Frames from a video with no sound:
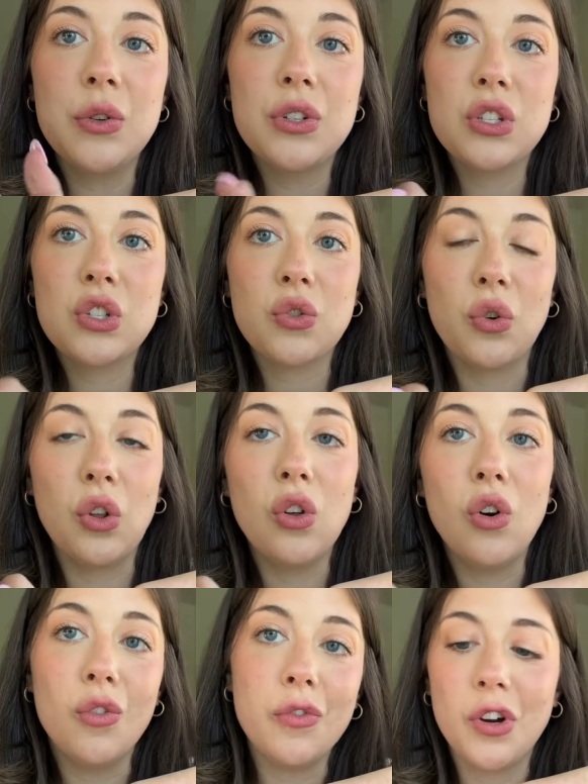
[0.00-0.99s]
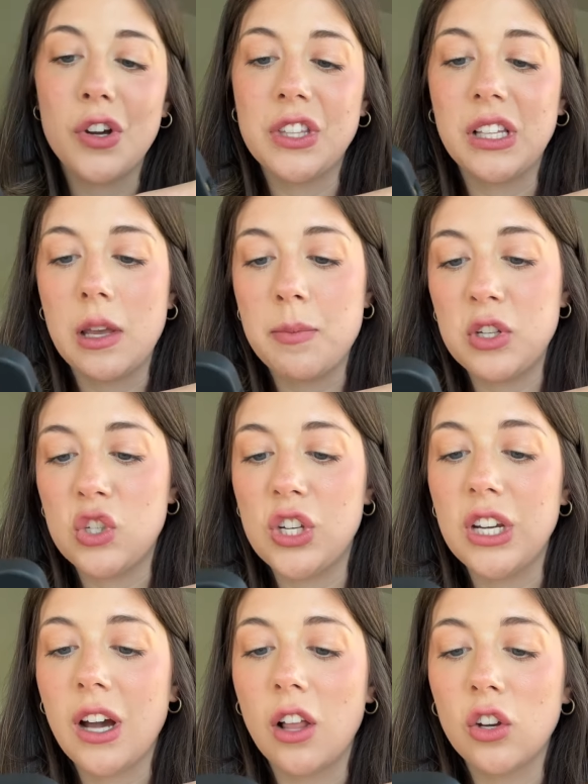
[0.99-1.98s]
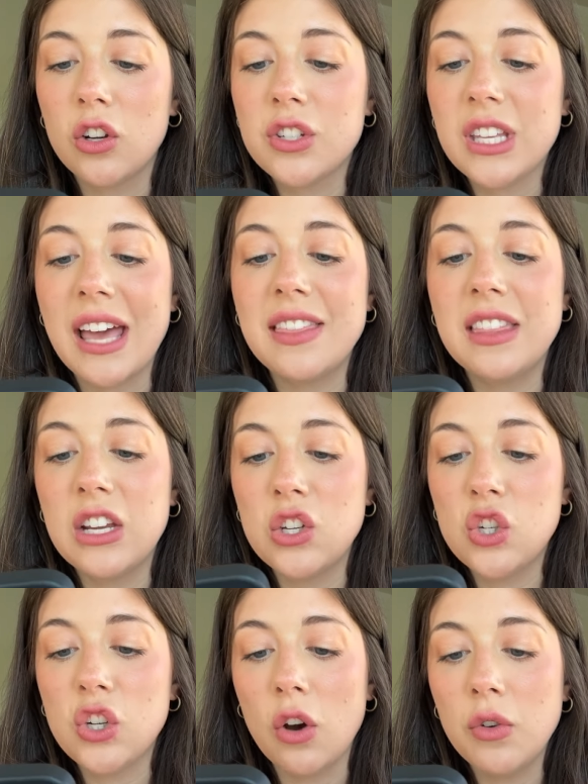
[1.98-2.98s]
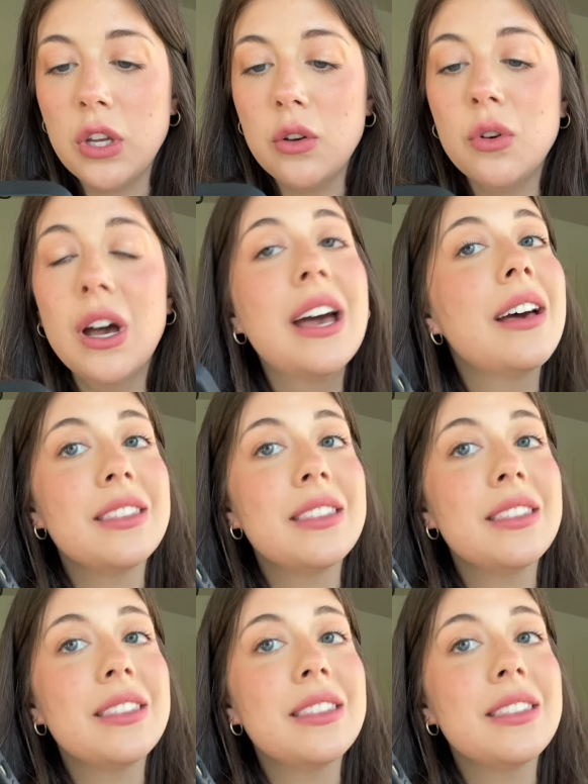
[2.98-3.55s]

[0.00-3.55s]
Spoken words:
you can scroll over on the lip and cheek colors and they show you